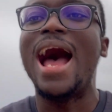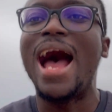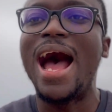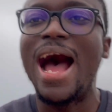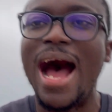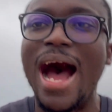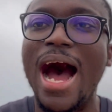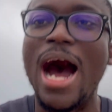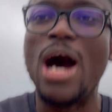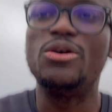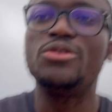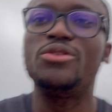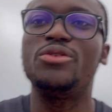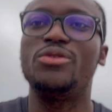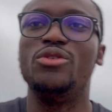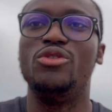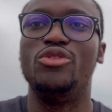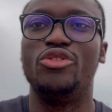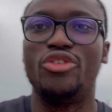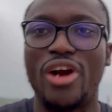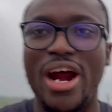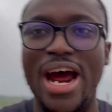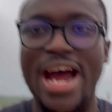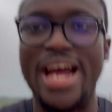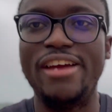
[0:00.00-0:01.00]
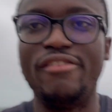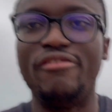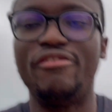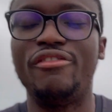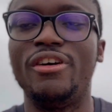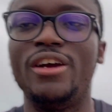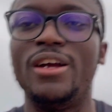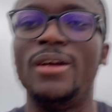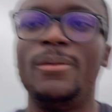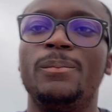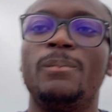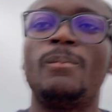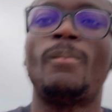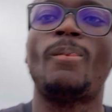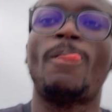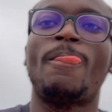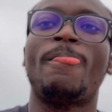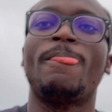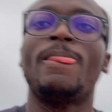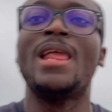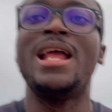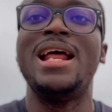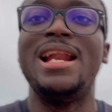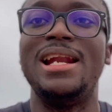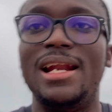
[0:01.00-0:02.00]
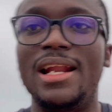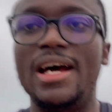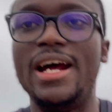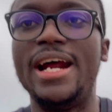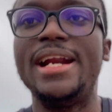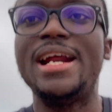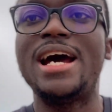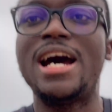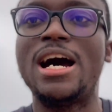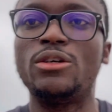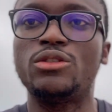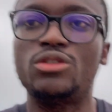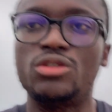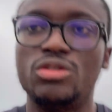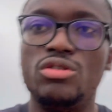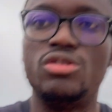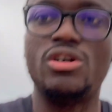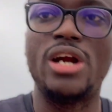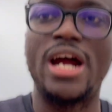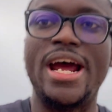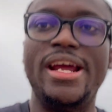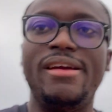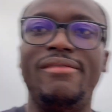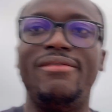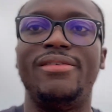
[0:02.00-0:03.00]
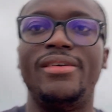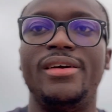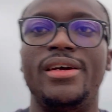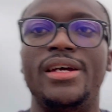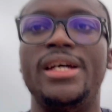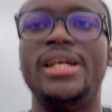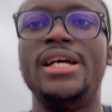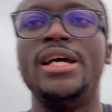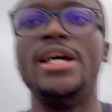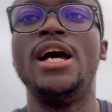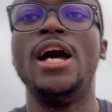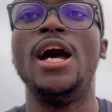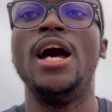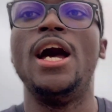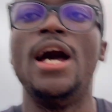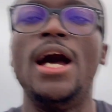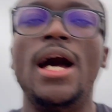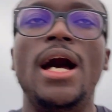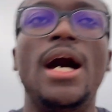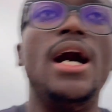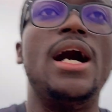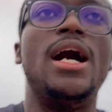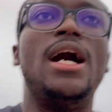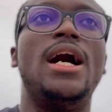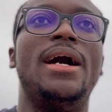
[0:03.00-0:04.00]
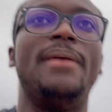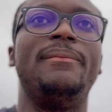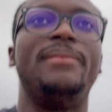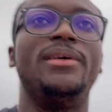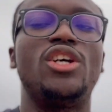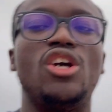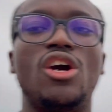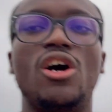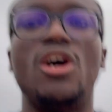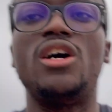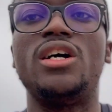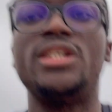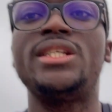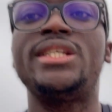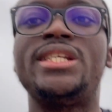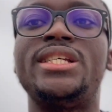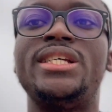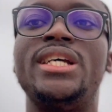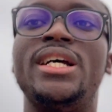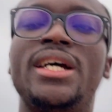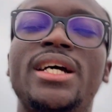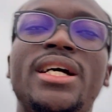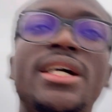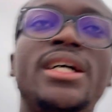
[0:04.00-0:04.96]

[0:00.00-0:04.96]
how to drive. Learn how to drive. Because